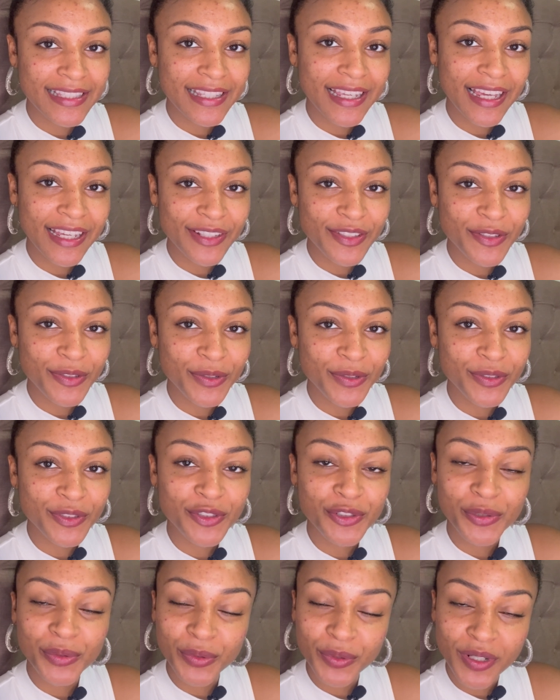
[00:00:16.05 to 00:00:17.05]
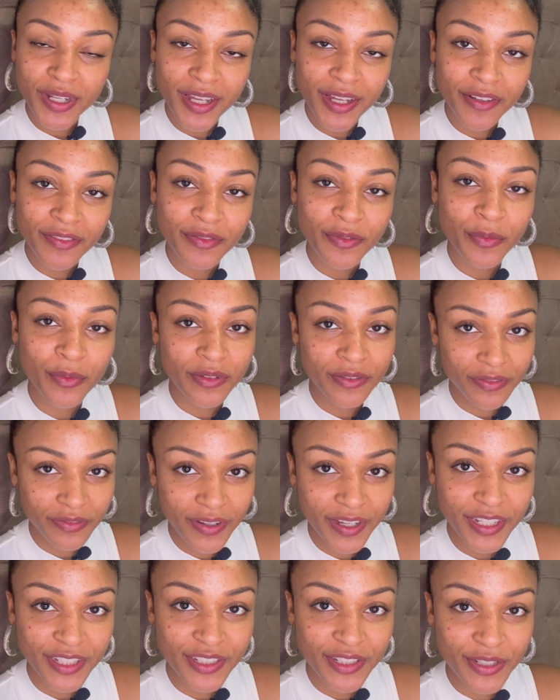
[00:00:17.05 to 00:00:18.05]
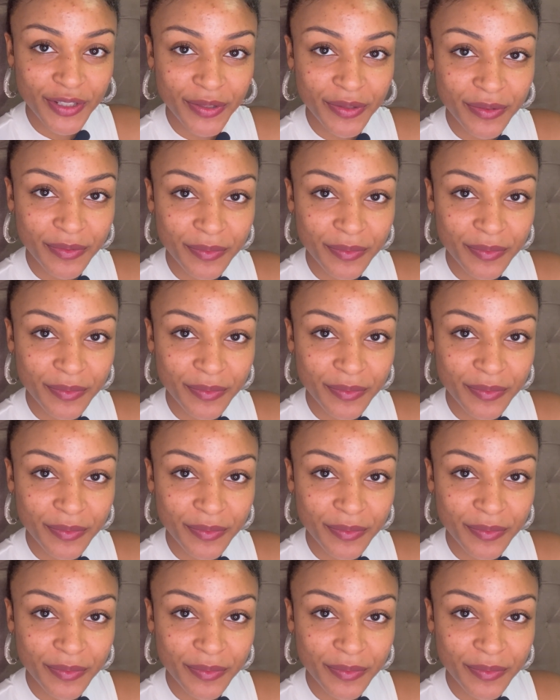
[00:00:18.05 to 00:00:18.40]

titled, True Love Will Find You.